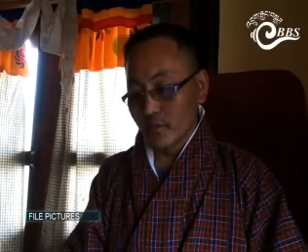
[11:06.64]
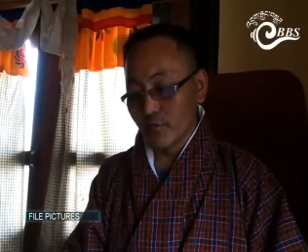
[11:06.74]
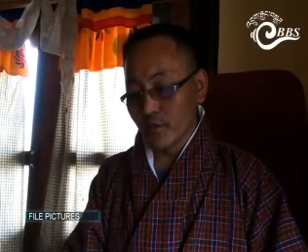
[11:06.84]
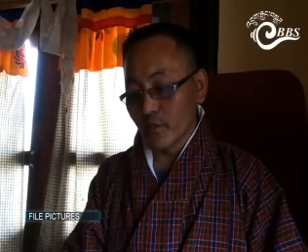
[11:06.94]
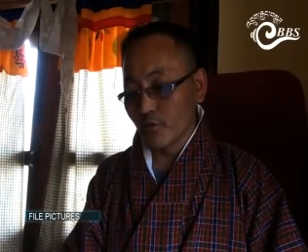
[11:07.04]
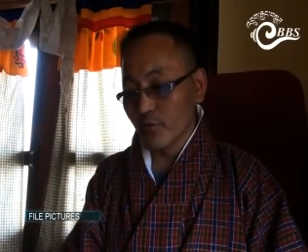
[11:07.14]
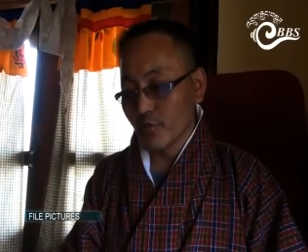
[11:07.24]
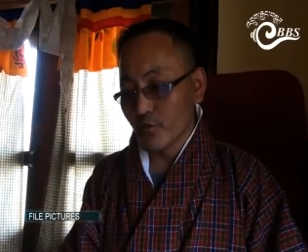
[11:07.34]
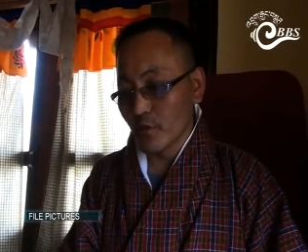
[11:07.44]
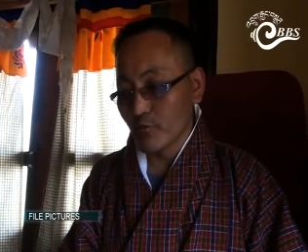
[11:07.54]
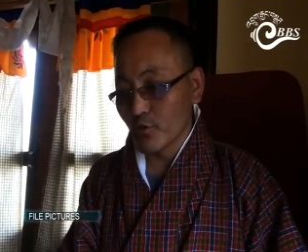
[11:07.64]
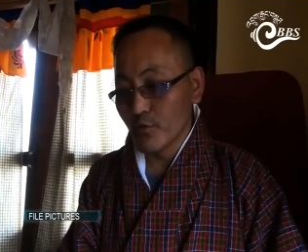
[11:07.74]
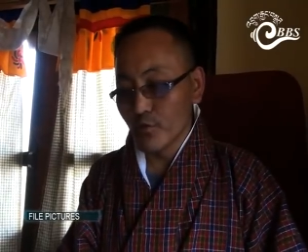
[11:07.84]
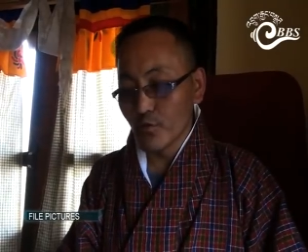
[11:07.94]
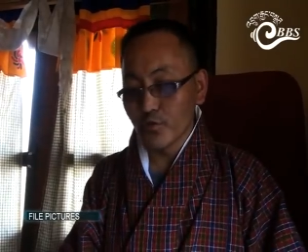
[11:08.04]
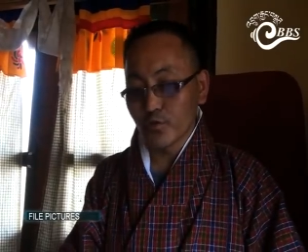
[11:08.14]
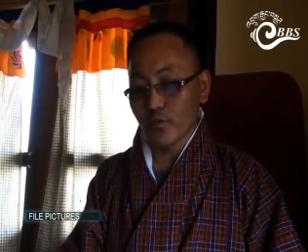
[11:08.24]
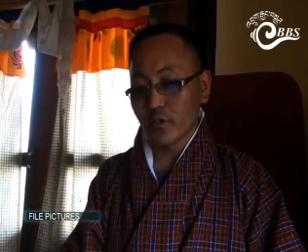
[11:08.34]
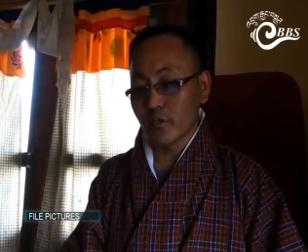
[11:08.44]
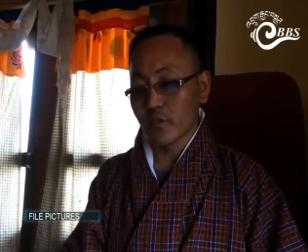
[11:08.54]
The Supreme Court will also release
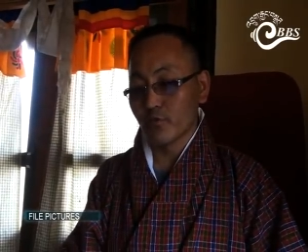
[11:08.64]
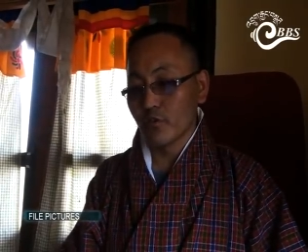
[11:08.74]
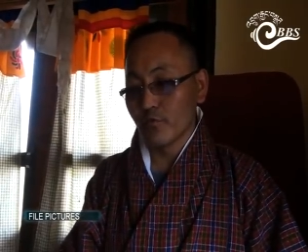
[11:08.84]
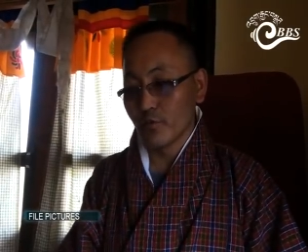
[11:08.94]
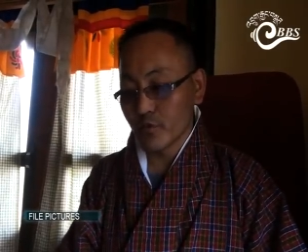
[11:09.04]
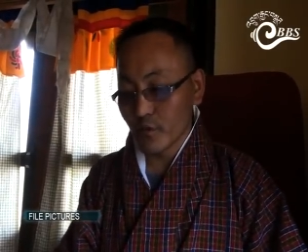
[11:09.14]
a report on the